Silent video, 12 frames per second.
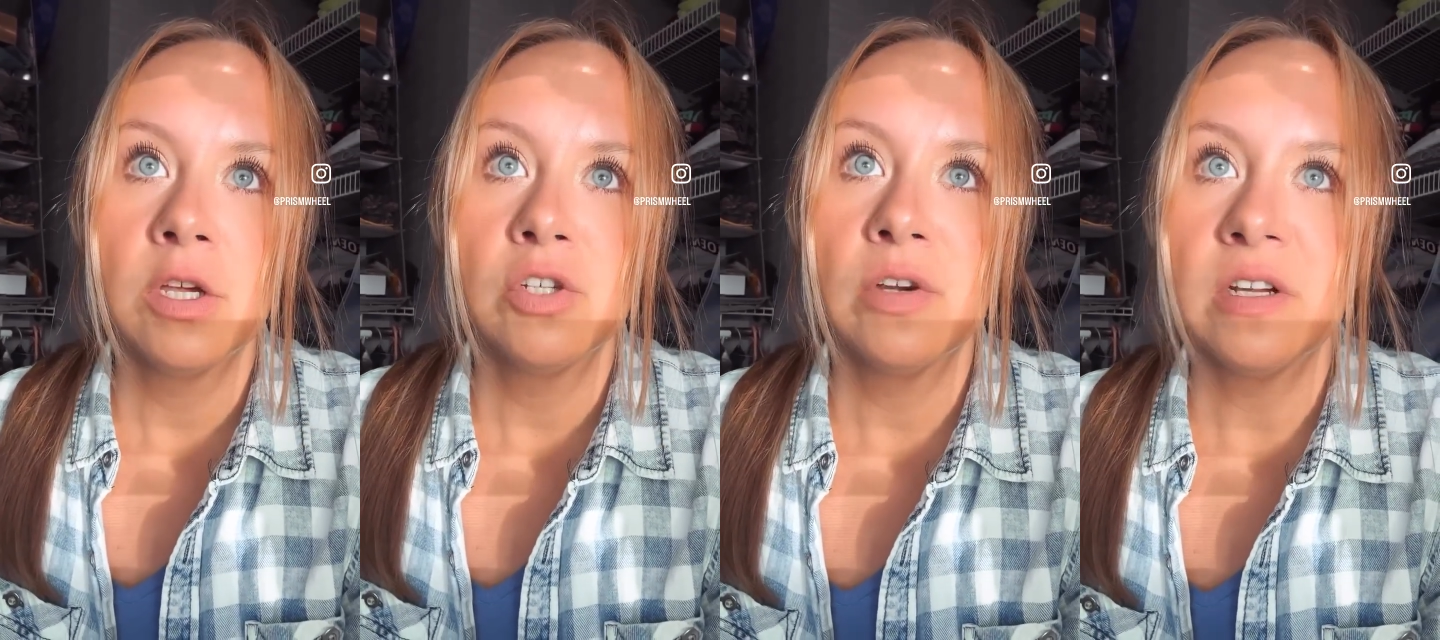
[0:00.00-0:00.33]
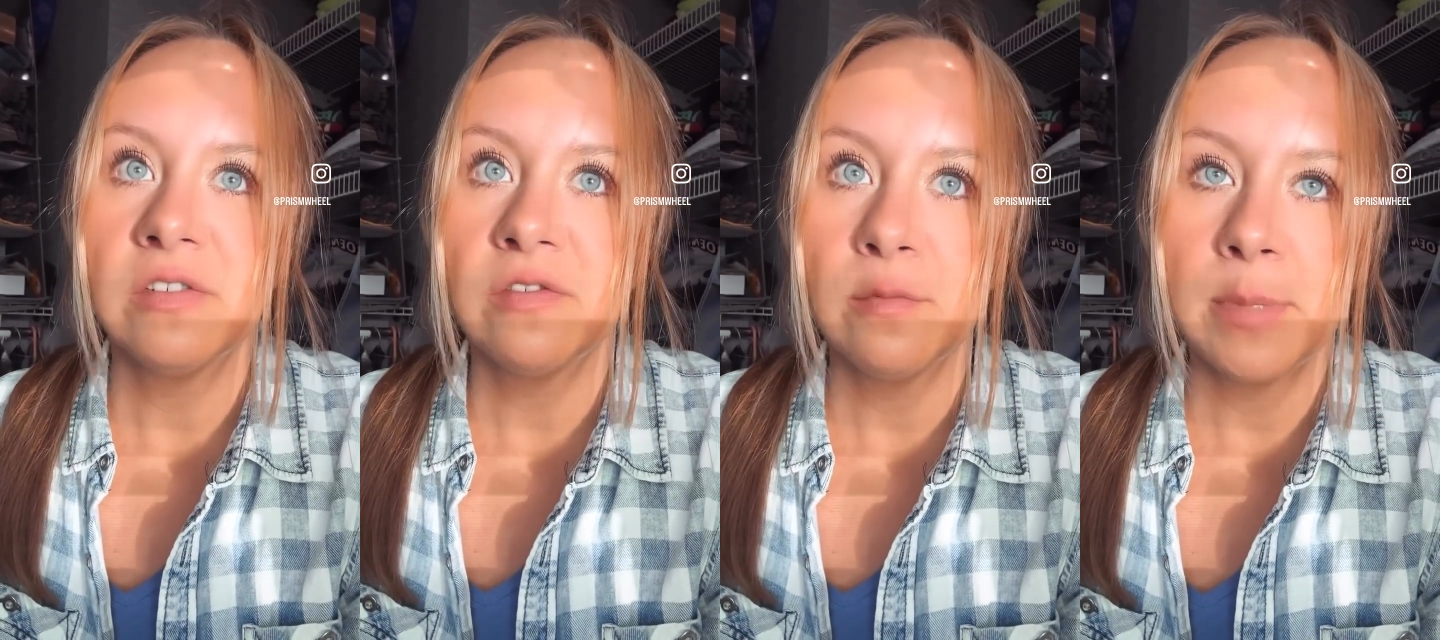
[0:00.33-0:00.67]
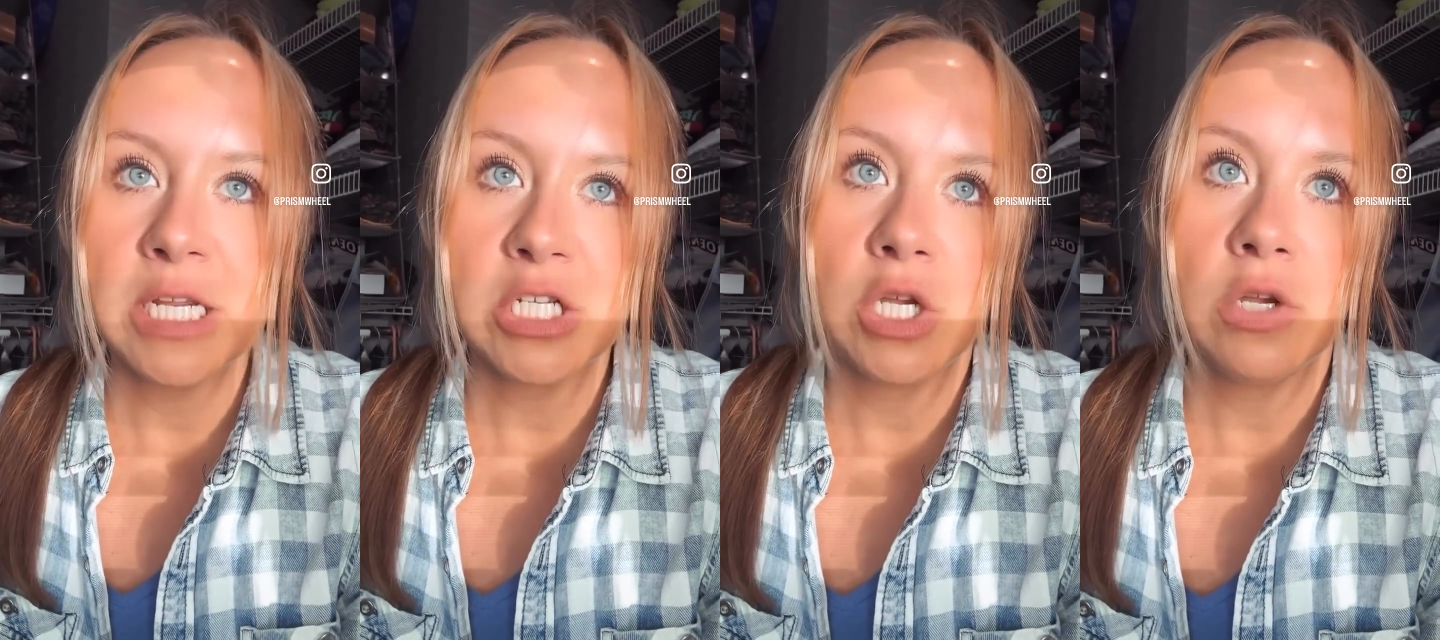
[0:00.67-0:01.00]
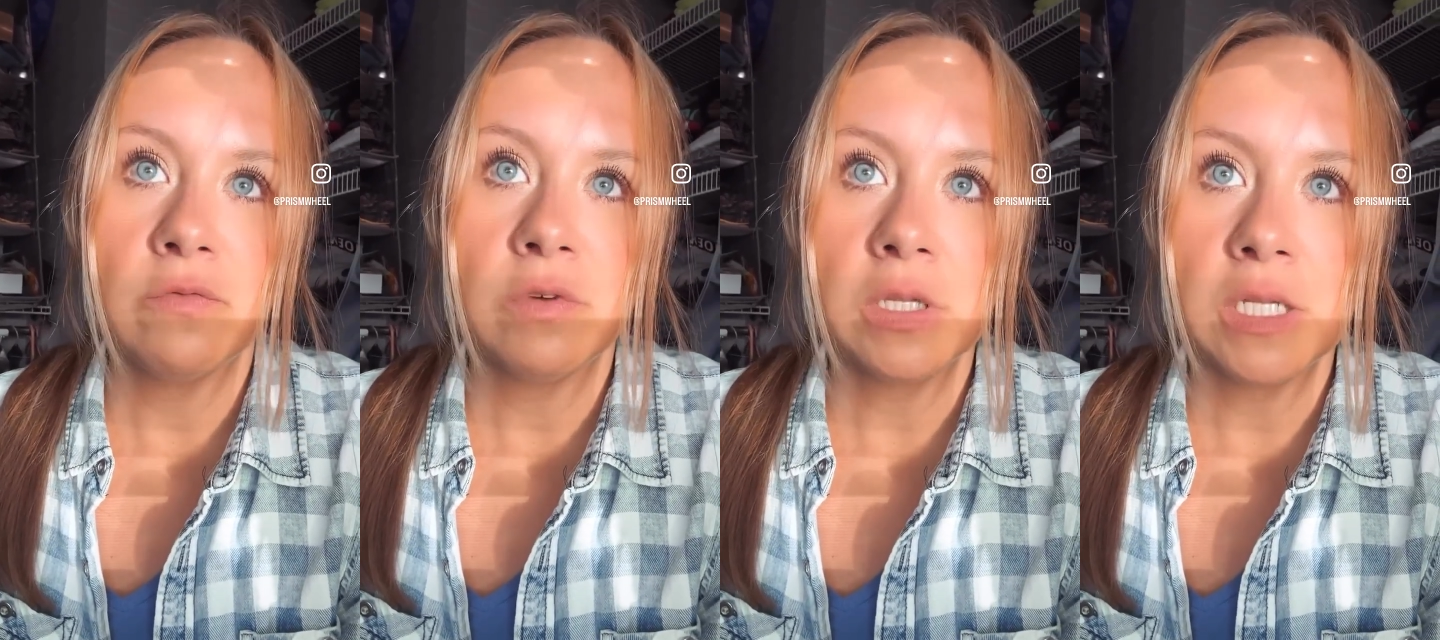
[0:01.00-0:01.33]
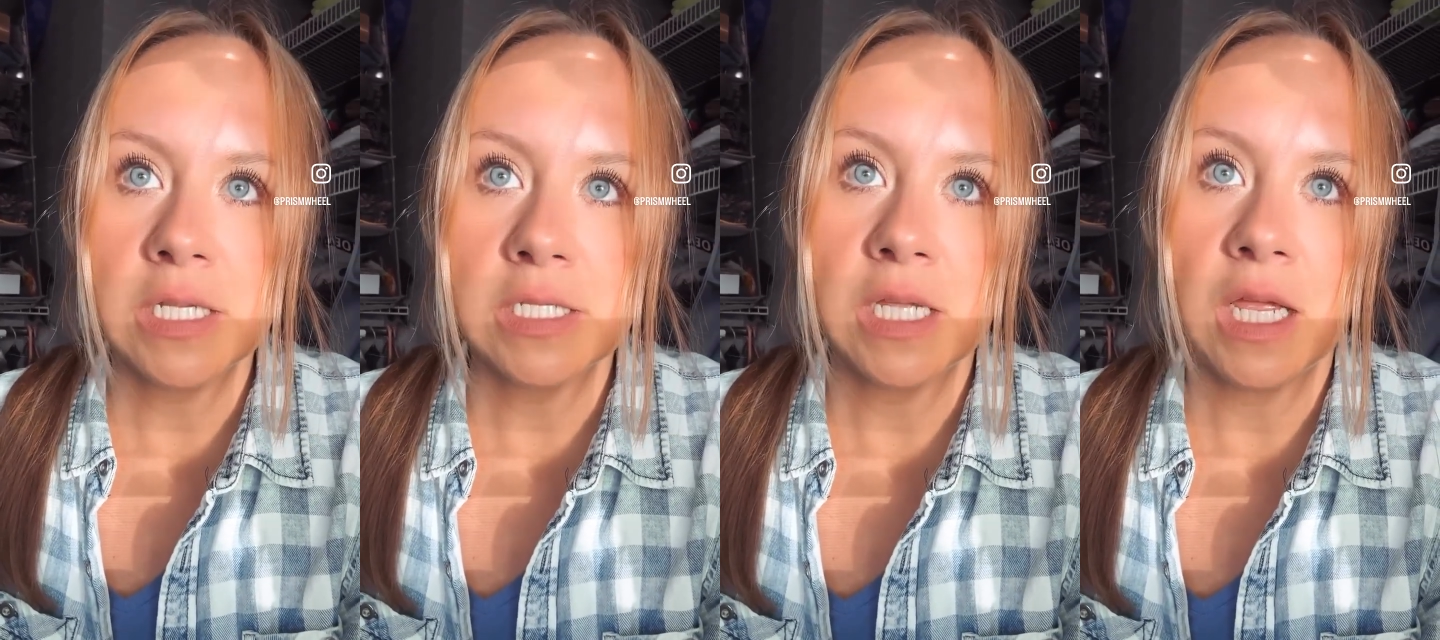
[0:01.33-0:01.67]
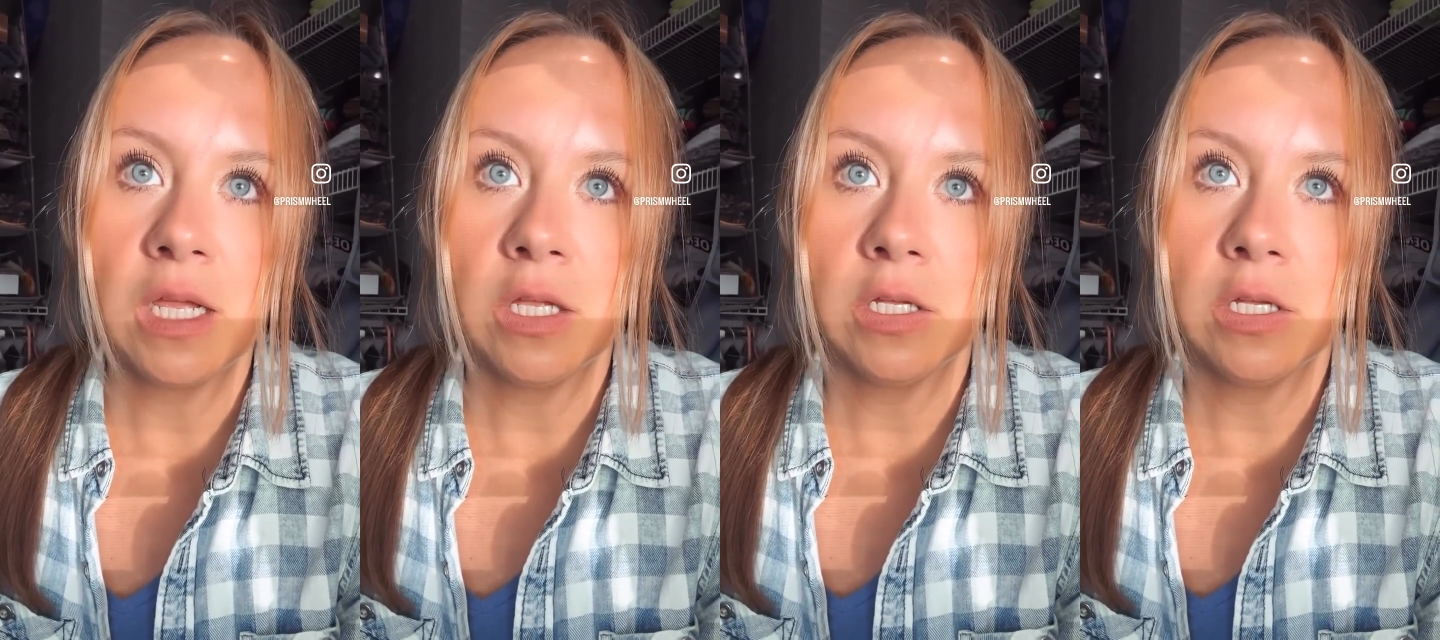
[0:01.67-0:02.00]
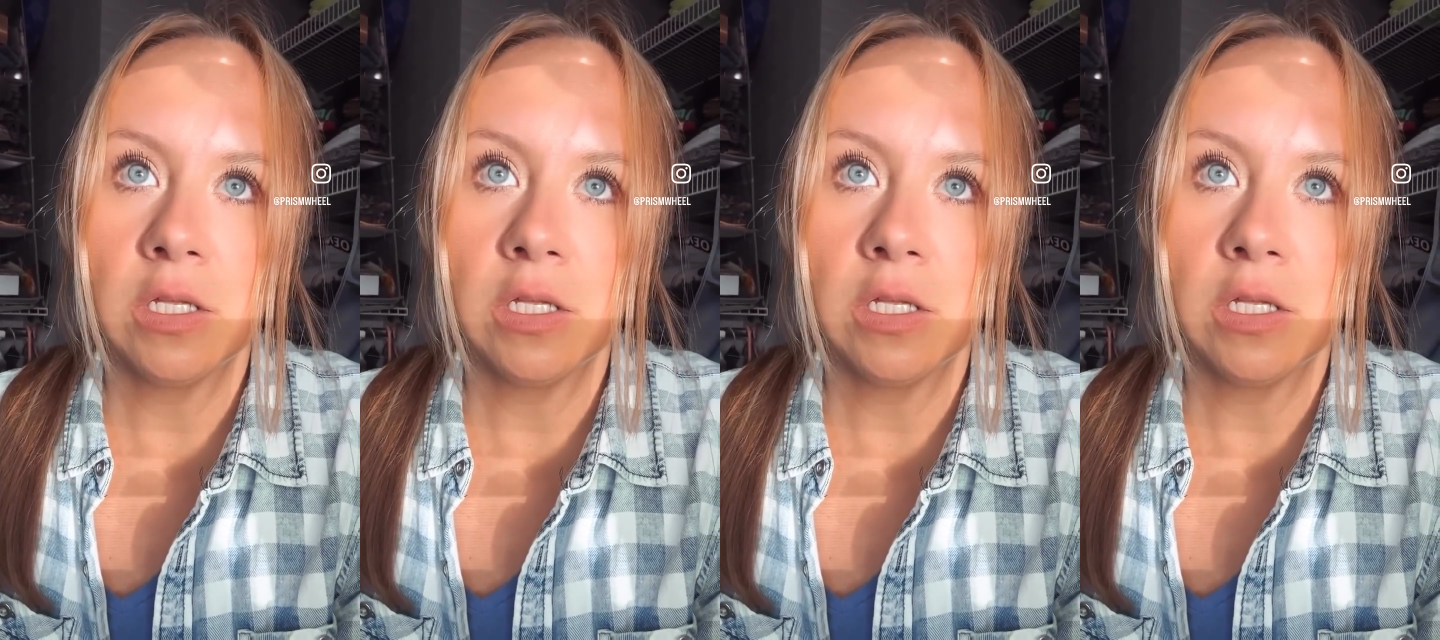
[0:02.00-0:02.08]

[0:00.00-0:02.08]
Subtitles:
transformation, releasing